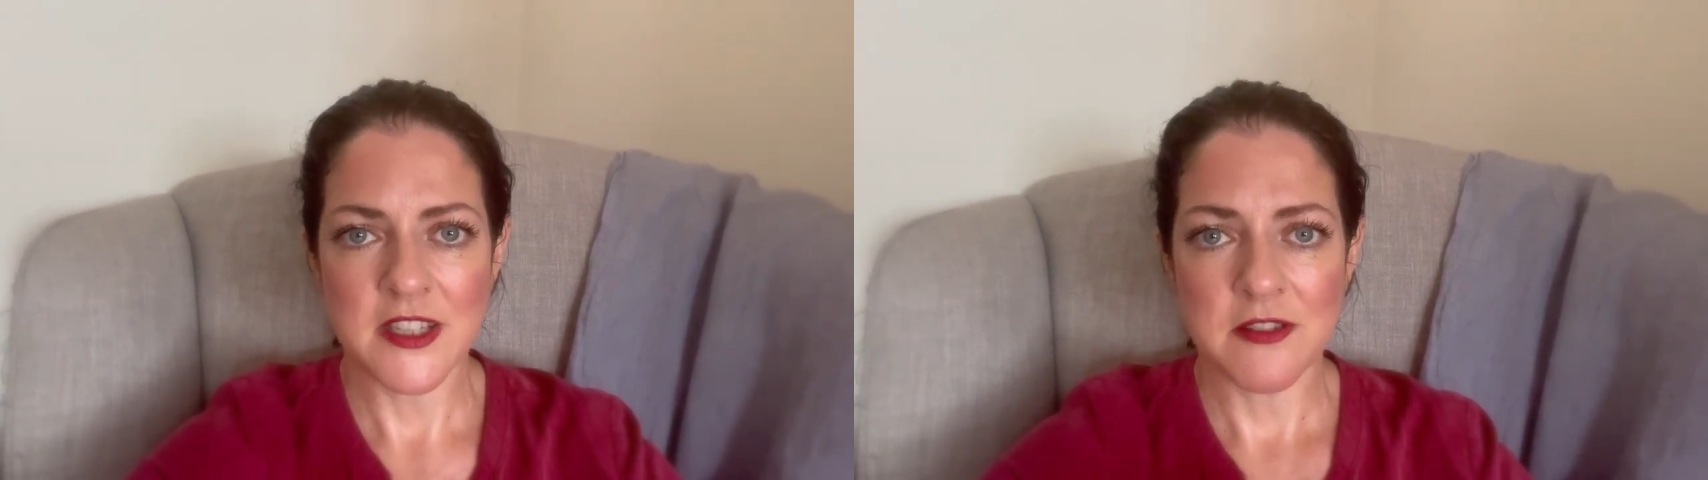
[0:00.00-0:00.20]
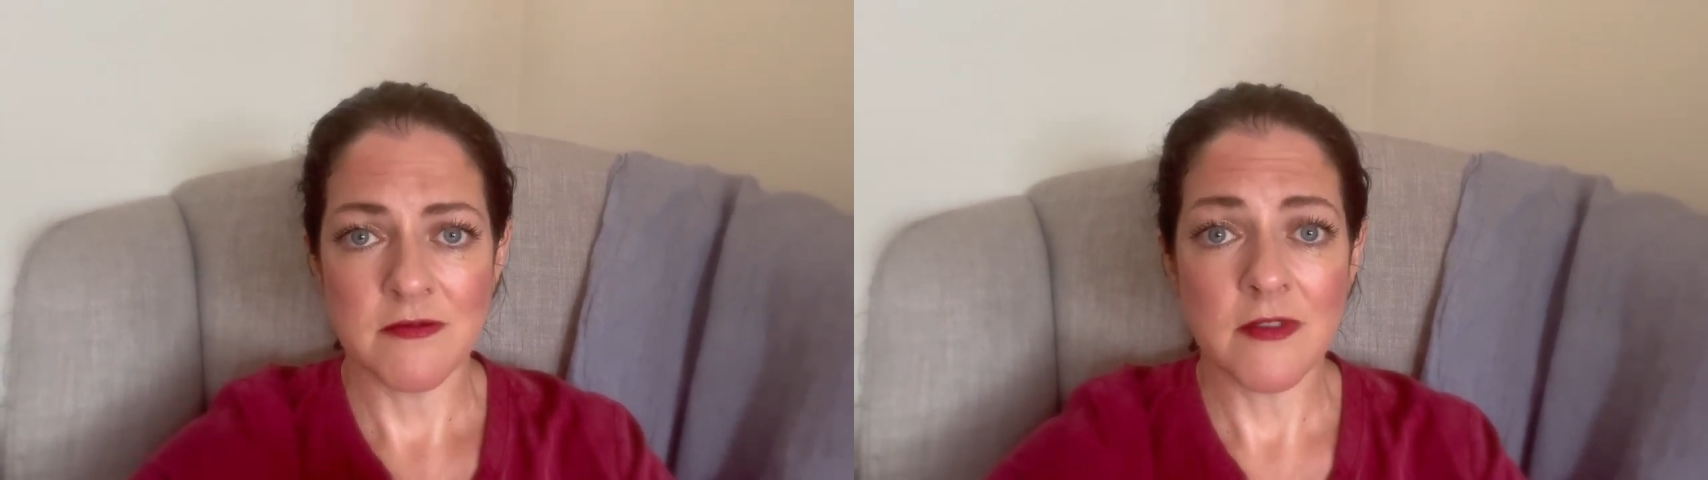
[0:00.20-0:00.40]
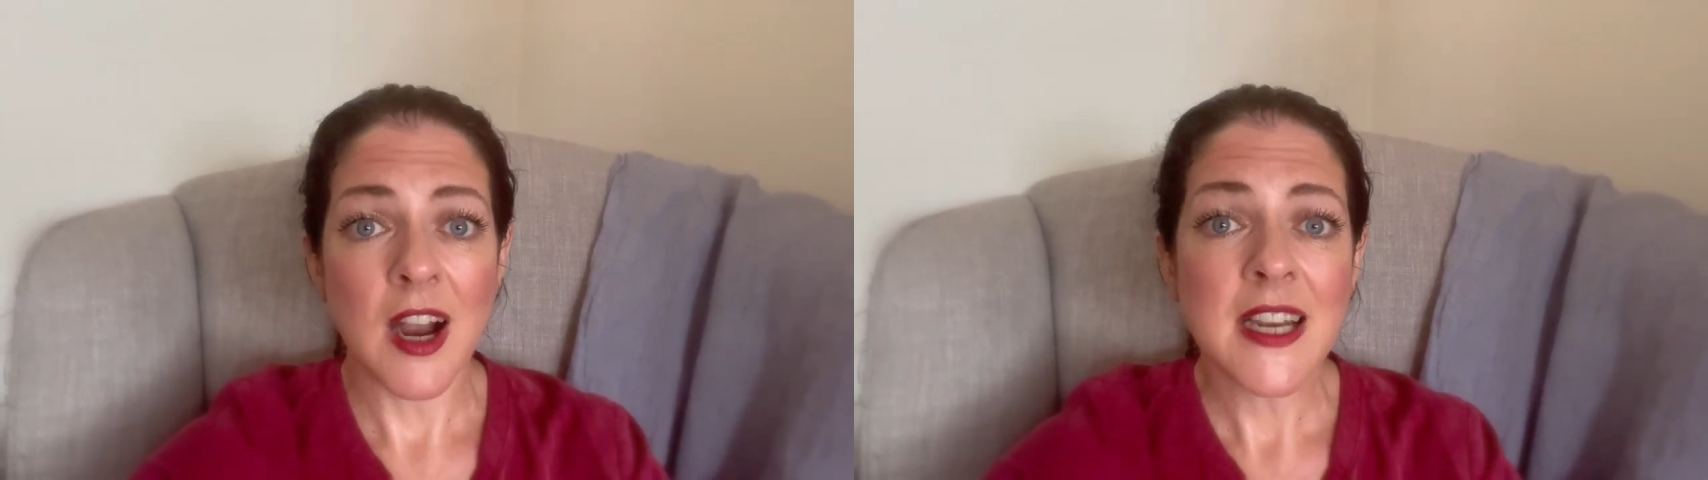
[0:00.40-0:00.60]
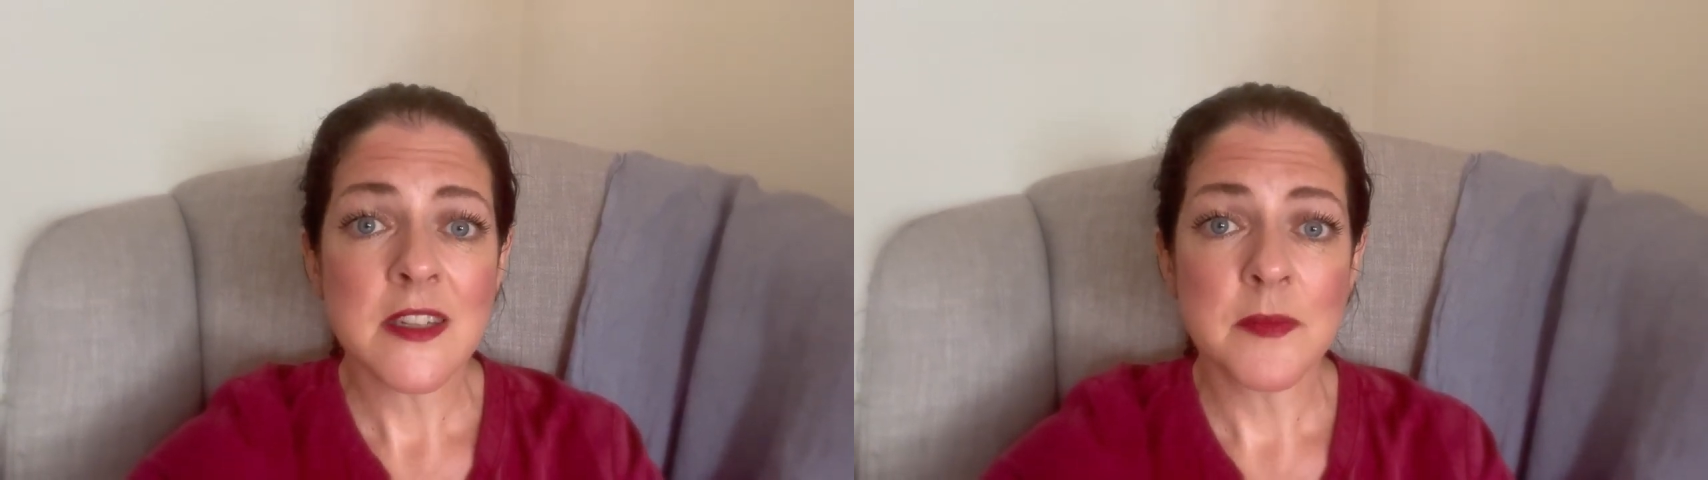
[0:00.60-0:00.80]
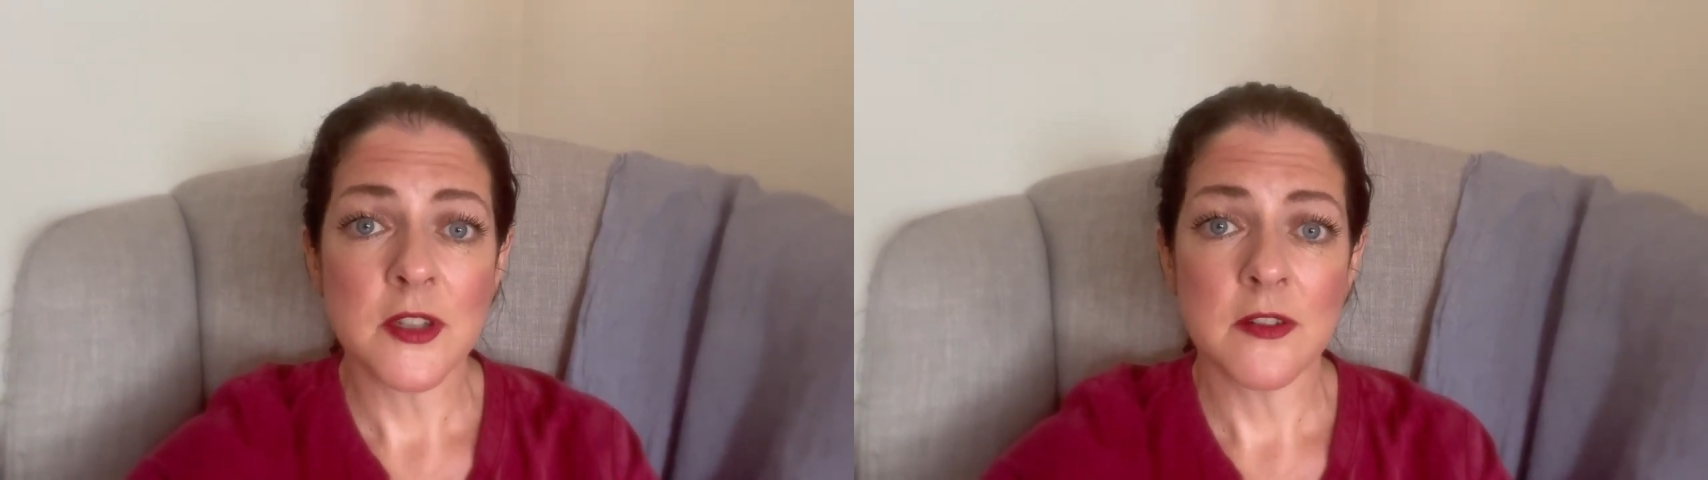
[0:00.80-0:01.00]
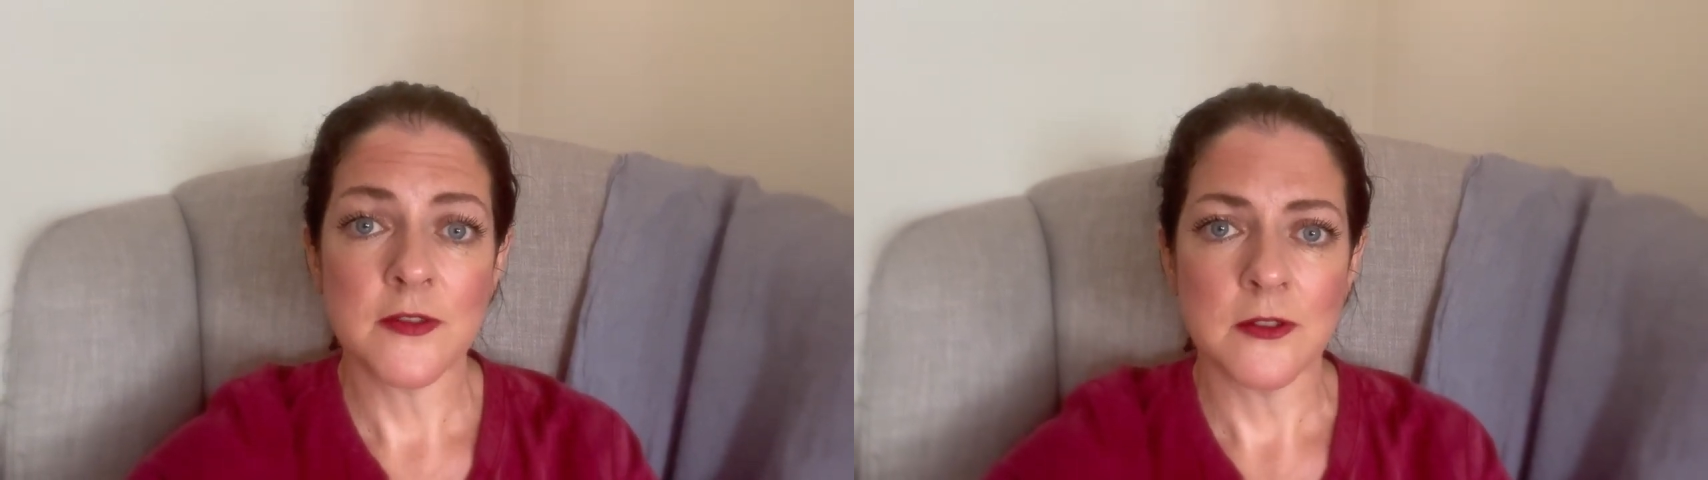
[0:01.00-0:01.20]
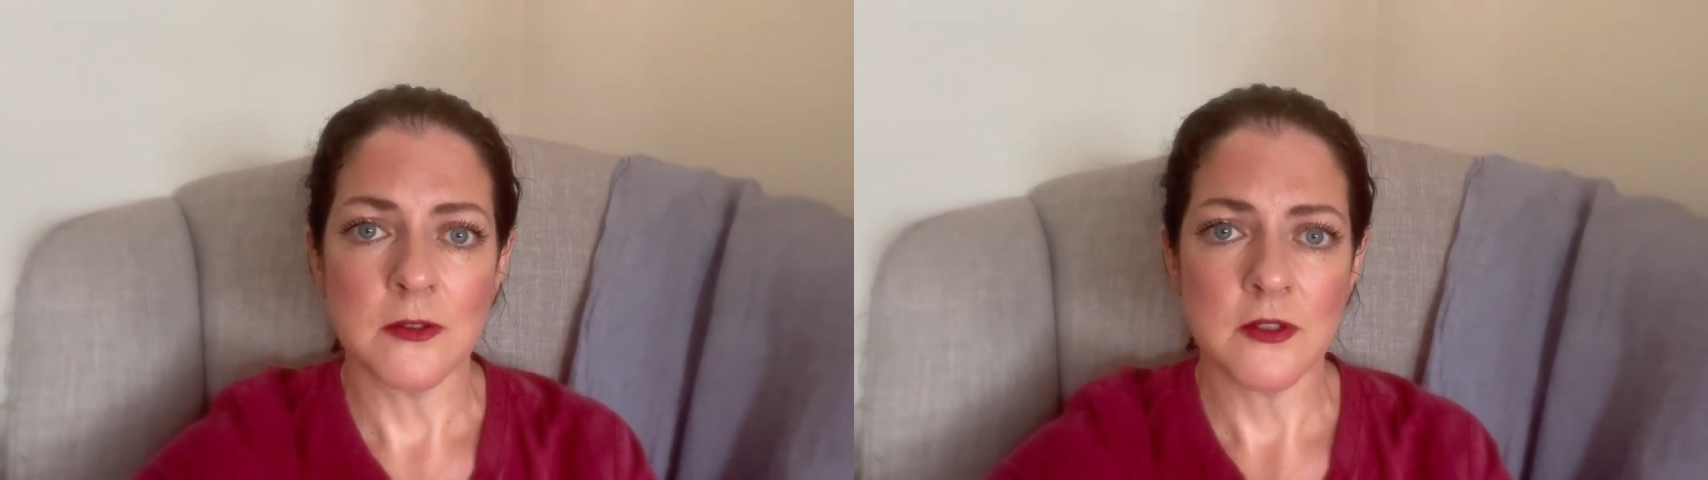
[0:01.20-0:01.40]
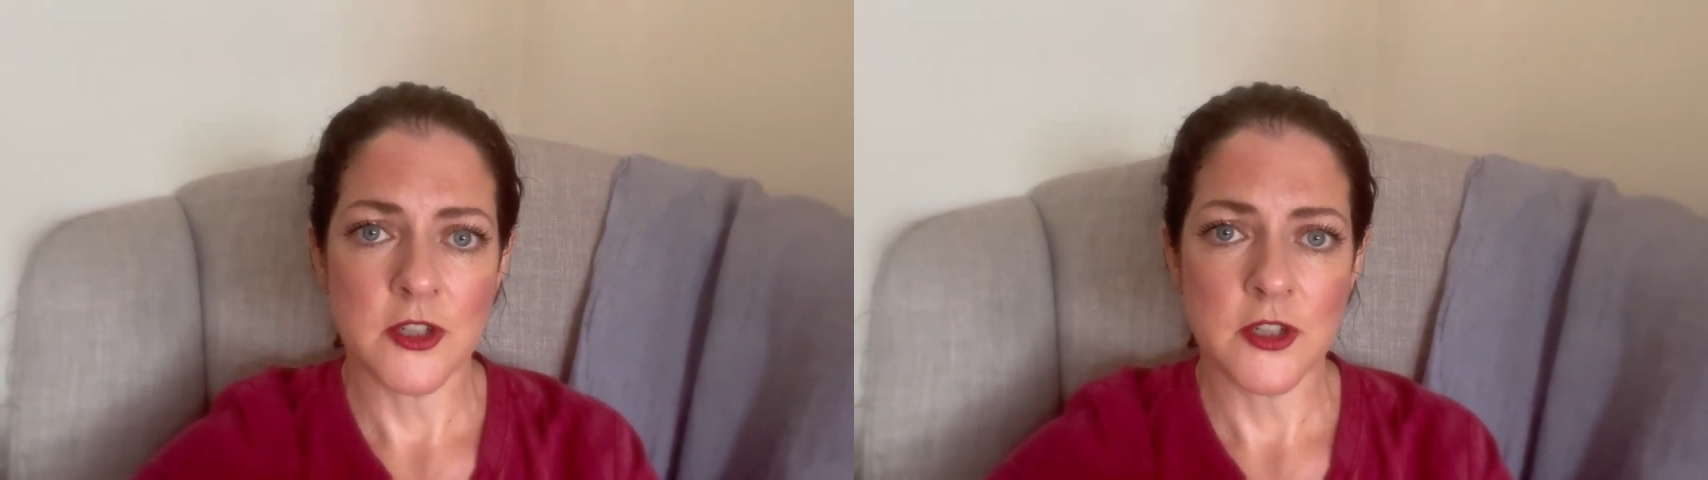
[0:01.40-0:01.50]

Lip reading: to write a beautiful